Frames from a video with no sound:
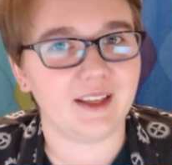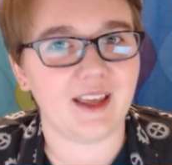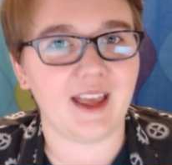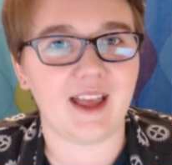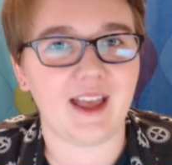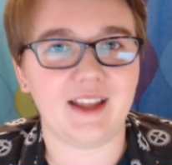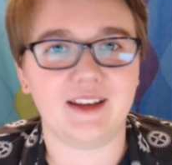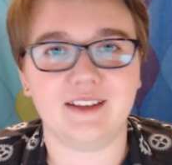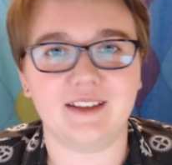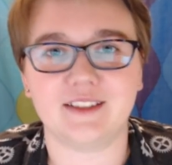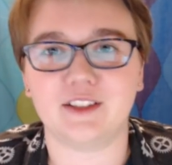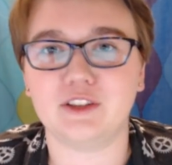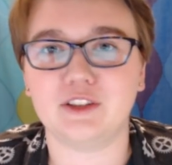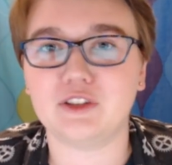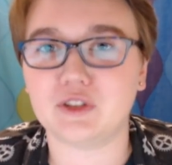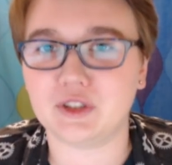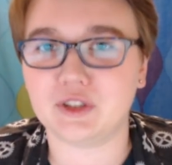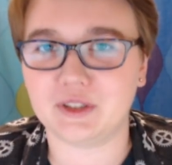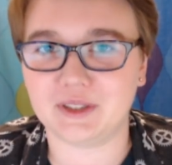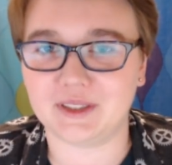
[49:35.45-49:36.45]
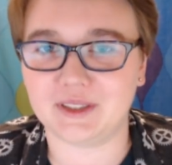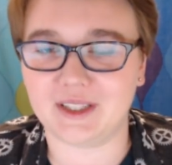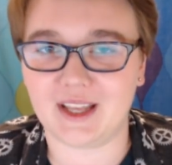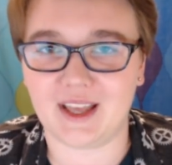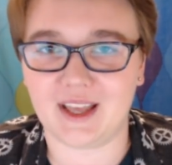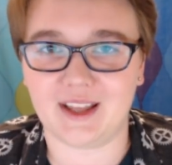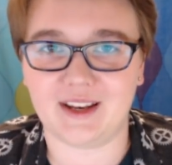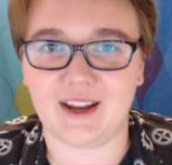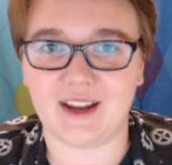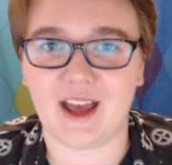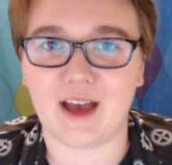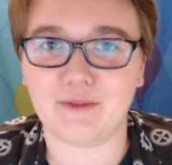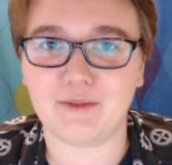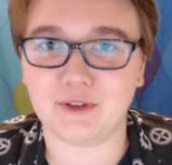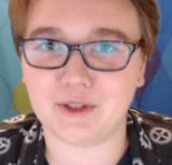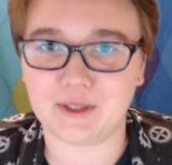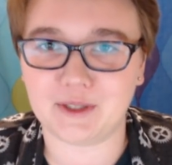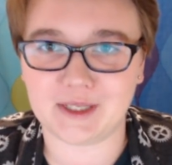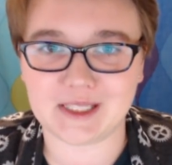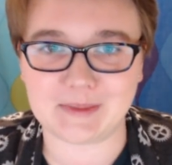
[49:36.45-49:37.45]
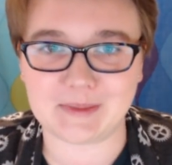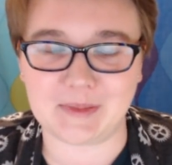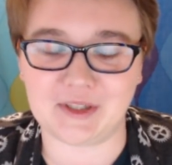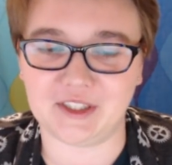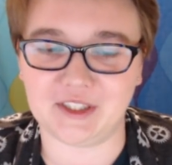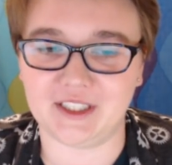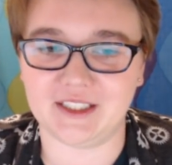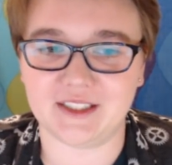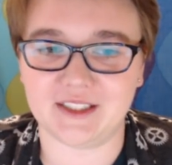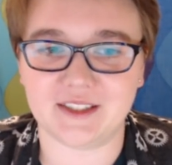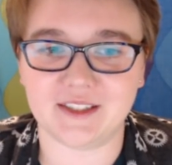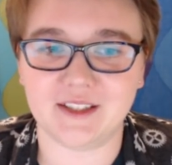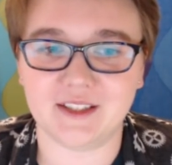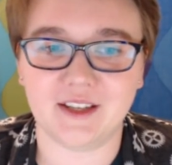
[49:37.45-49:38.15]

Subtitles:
and learn and have a good experience.